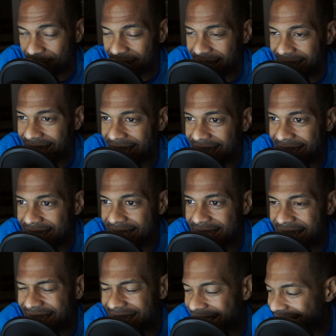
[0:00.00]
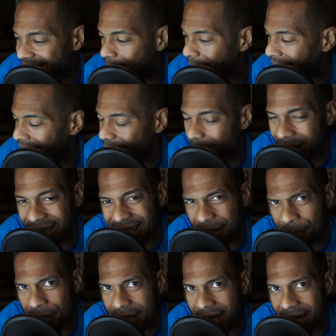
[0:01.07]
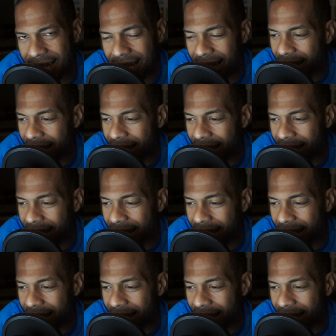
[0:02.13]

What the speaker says: And I guess, man, do I got to give you that?